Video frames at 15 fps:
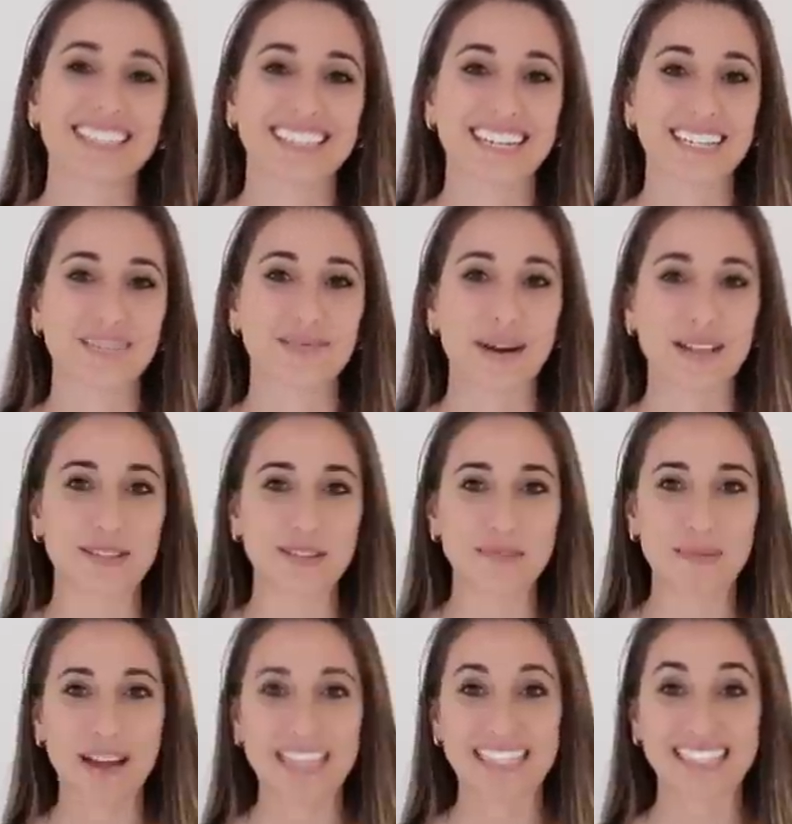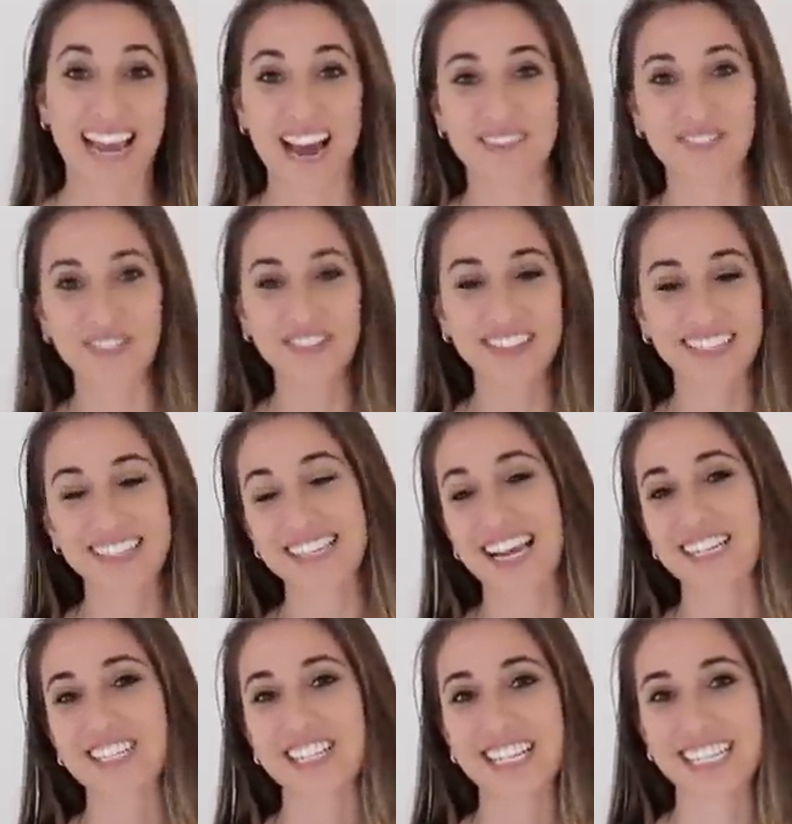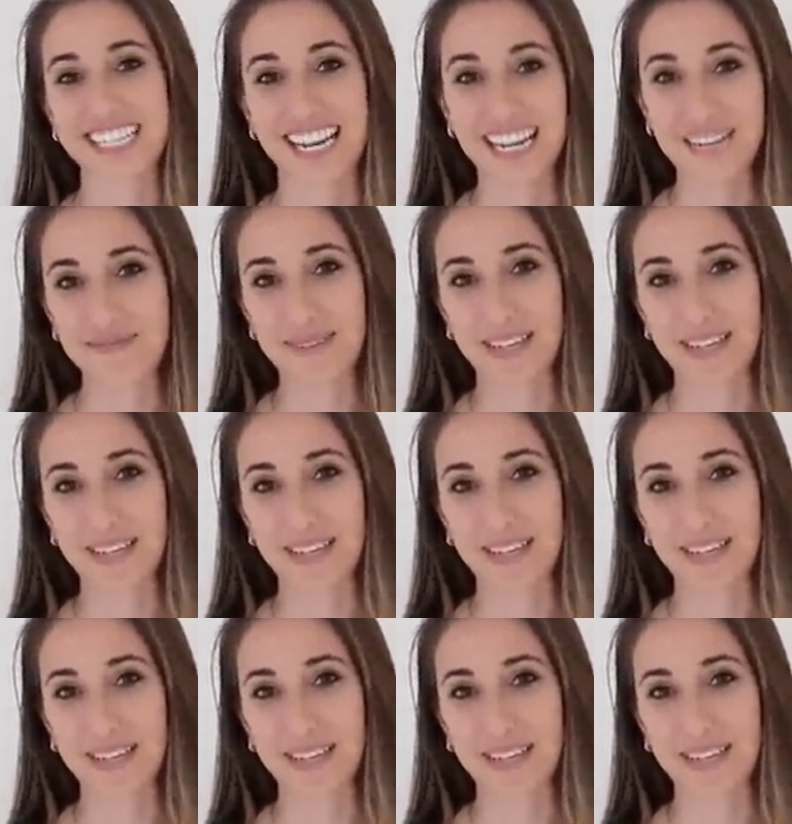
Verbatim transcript: Today is brought to you by Zaful. and this is actually exciting